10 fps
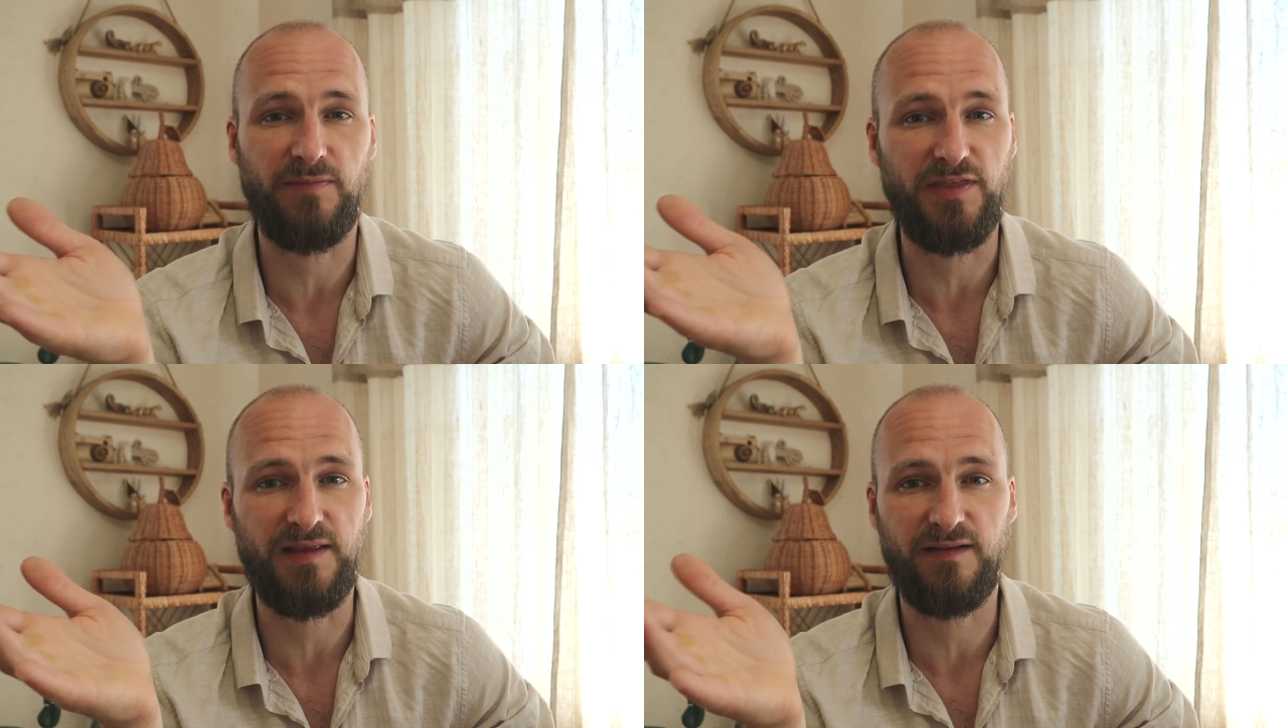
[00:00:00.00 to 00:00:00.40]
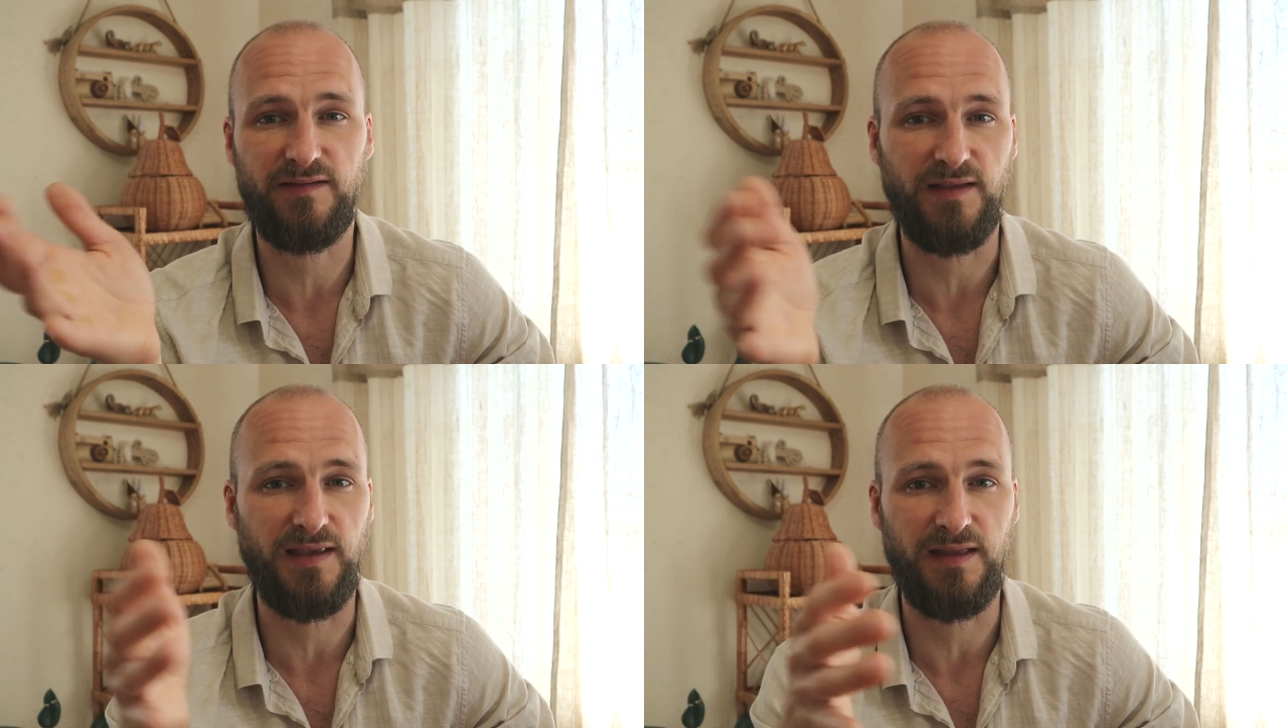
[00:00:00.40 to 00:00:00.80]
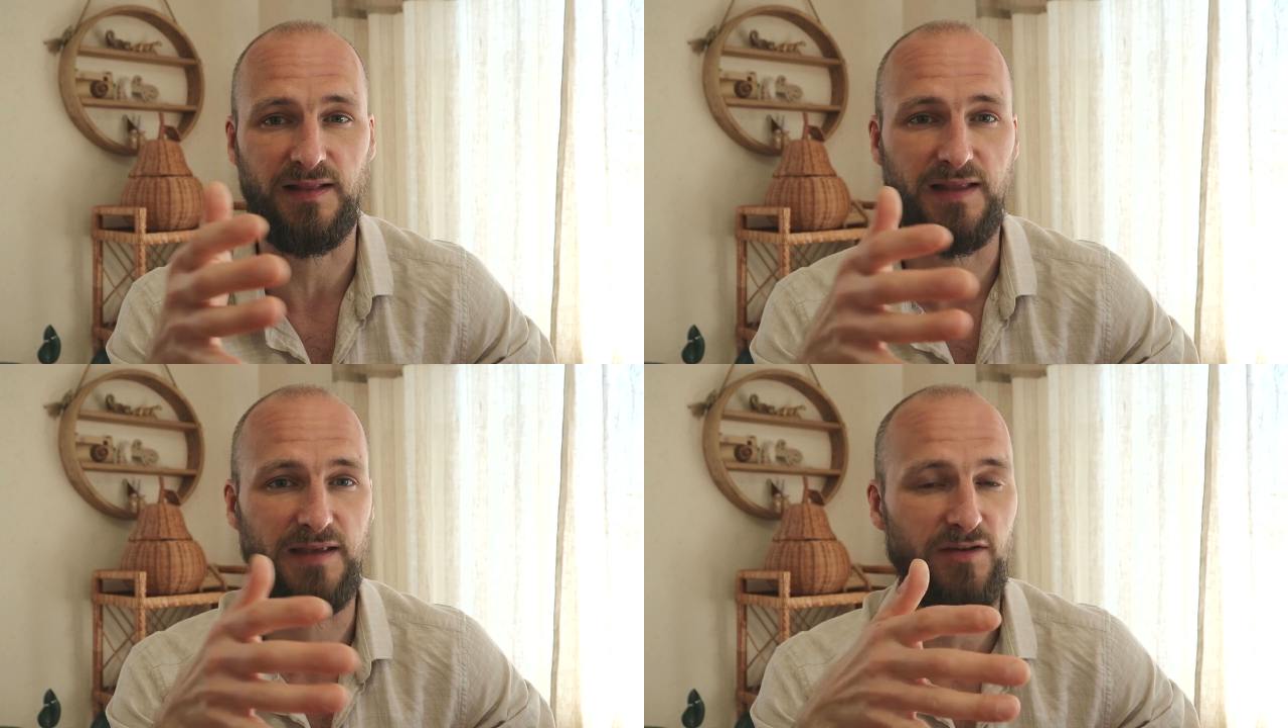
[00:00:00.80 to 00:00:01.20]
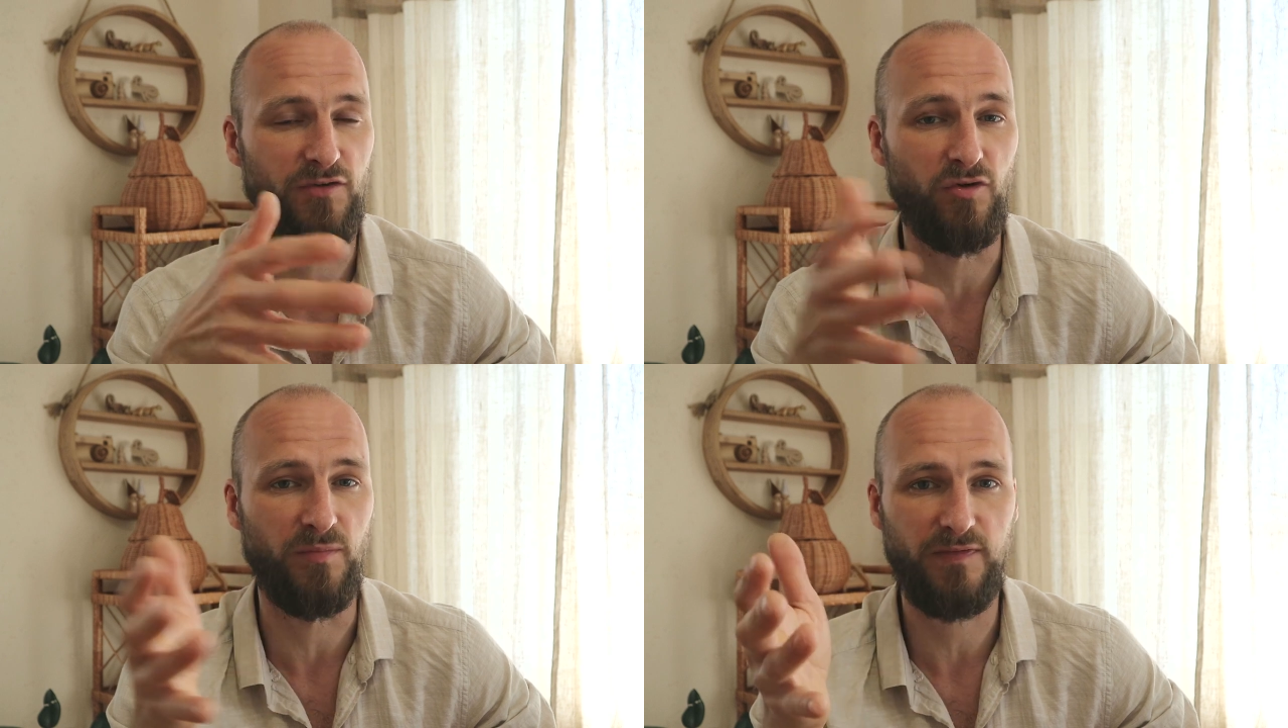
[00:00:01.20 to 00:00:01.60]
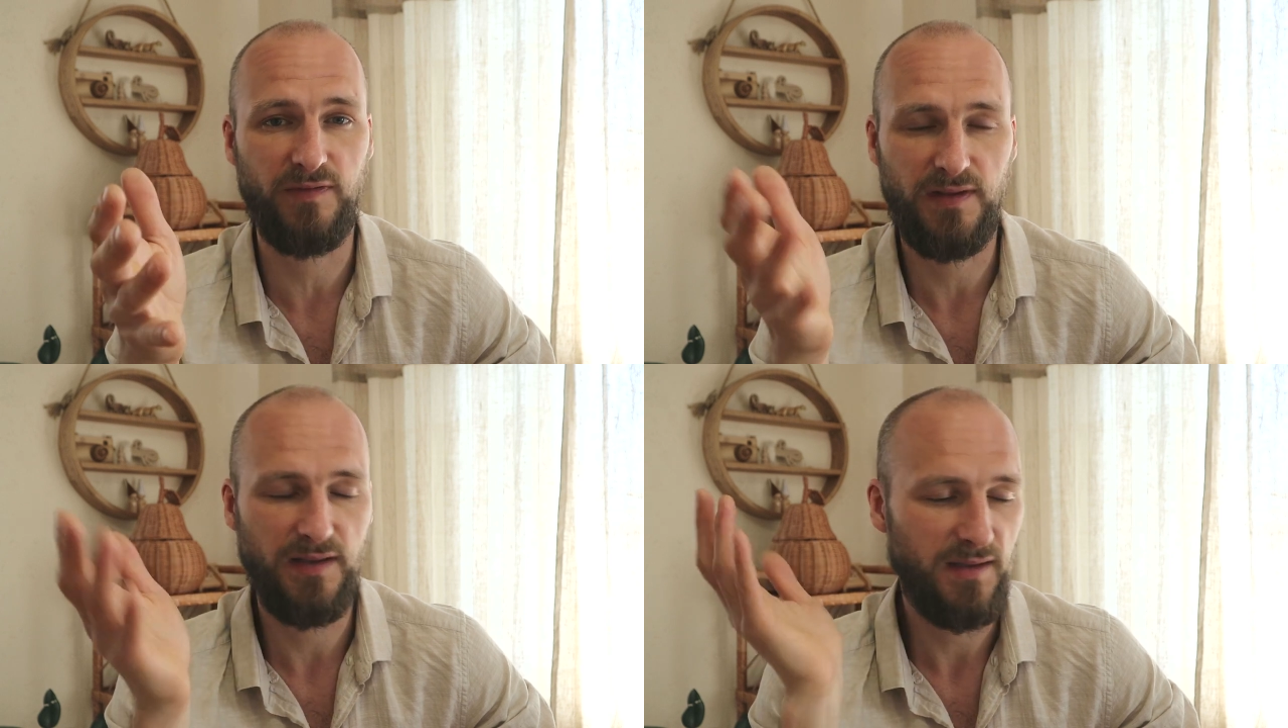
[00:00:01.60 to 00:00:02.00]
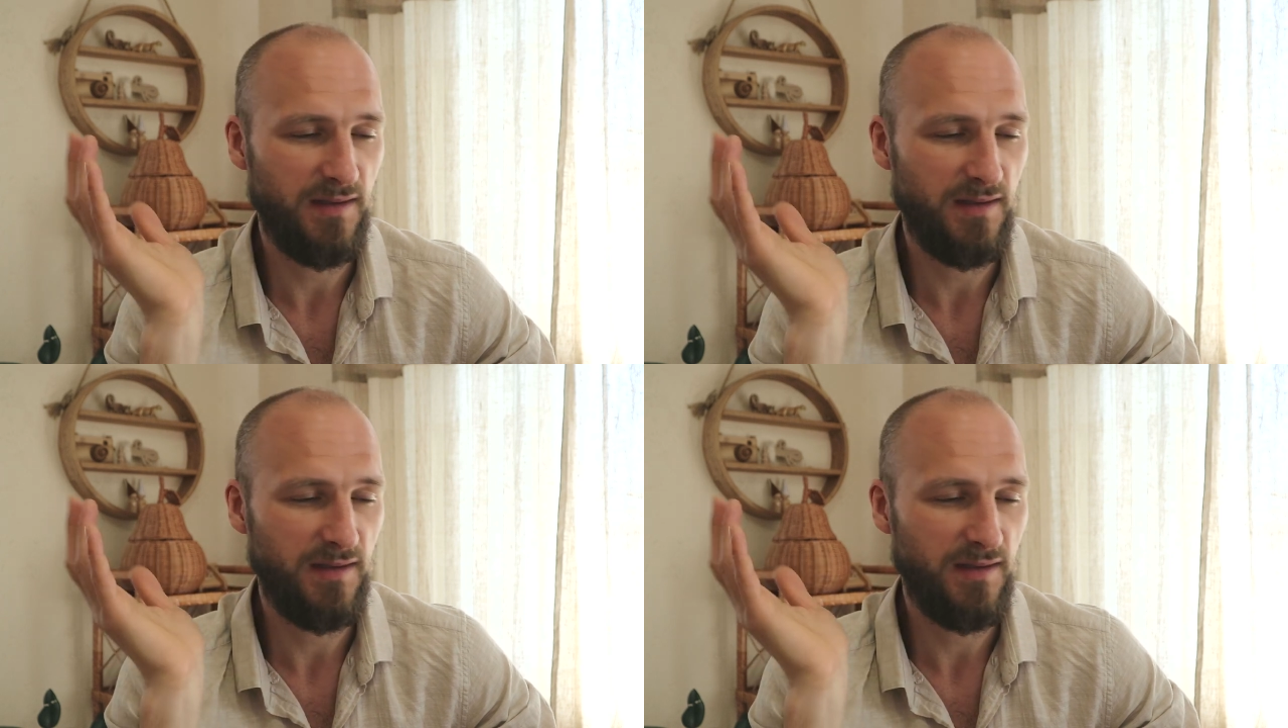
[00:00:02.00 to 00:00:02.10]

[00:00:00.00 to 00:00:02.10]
same things in living rooms.